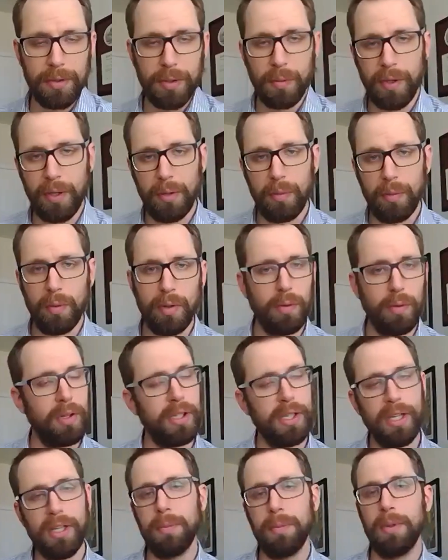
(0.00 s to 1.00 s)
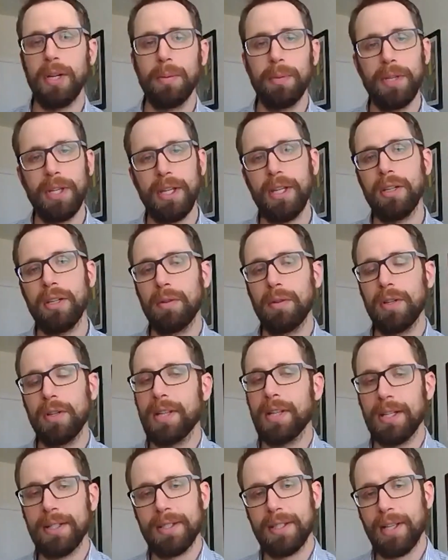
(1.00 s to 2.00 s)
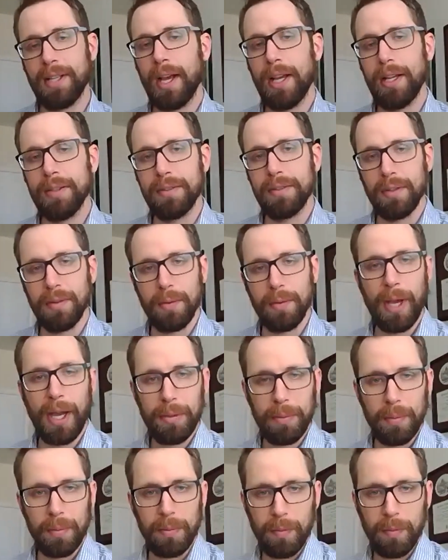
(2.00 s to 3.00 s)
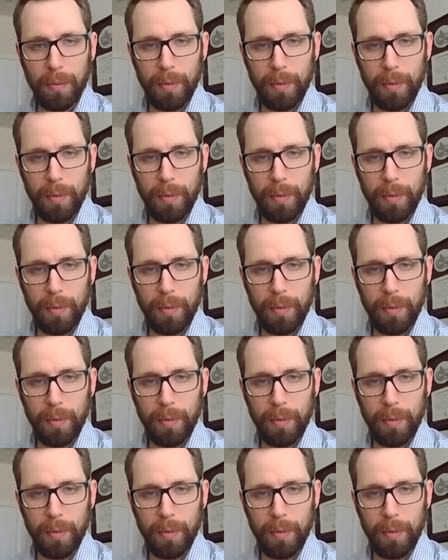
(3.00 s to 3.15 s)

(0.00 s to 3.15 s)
we really need to be able to increase that size of the bathroom.